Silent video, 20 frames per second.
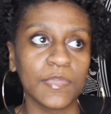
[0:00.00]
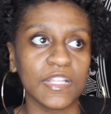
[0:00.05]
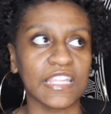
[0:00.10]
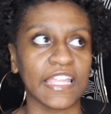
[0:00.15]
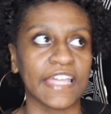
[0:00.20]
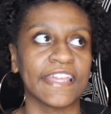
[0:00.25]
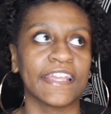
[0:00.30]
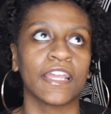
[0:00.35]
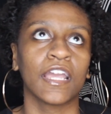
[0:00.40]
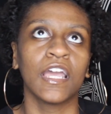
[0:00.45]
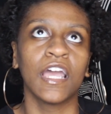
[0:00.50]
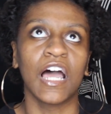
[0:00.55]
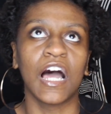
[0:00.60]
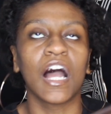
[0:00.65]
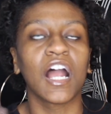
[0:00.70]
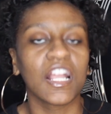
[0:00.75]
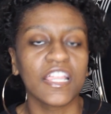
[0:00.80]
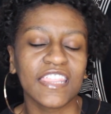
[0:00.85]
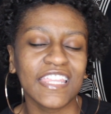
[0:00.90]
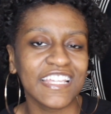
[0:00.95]
but like
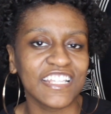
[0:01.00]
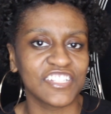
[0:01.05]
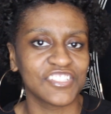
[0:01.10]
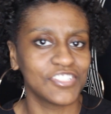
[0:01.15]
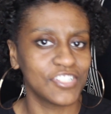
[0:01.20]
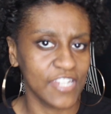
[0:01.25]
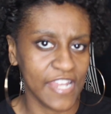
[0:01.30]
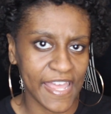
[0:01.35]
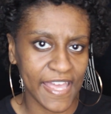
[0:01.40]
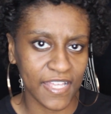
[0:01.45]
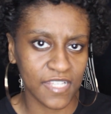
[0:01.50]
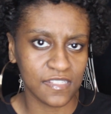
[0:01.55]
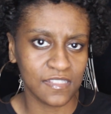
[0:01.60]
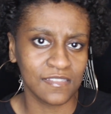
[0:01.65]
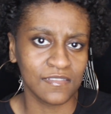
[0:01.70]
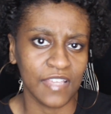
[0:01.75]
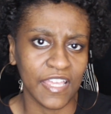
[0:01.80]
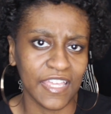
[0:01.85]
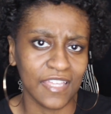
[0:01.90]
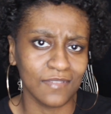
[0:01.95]
our thing is
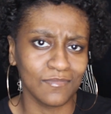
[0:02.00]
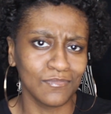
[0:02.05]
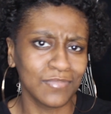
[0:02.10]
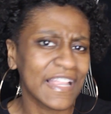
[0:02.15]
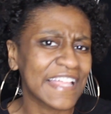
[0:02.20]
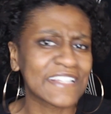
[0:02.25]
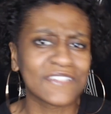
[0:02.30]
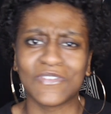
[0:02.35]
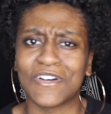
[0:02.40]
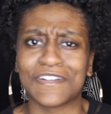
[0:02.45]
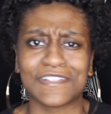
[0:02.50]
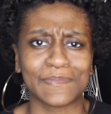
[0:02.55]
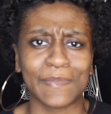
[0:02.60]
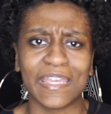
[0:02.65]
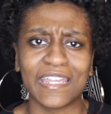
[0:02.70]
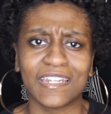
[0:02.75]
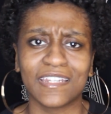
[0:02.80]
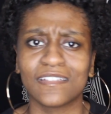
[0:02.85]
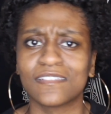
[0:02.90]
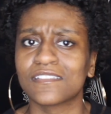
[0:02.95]
jazz and black folks
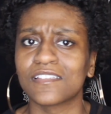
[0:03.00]
made it.